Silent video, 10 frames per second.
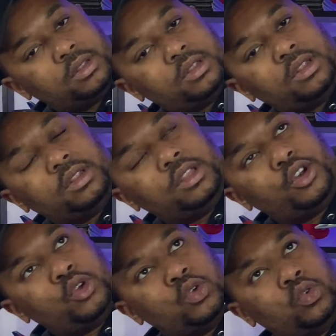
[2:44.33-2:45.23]

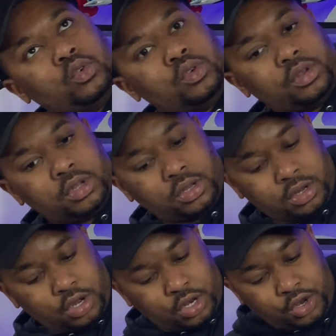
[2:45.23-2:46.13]
little
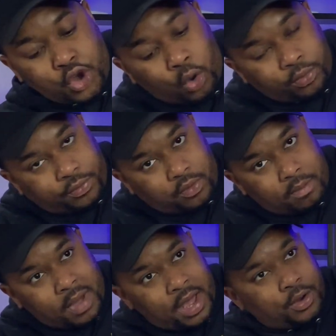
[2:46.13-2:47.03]
note from
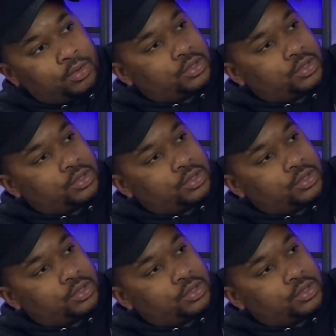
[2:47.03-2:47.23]
Manos.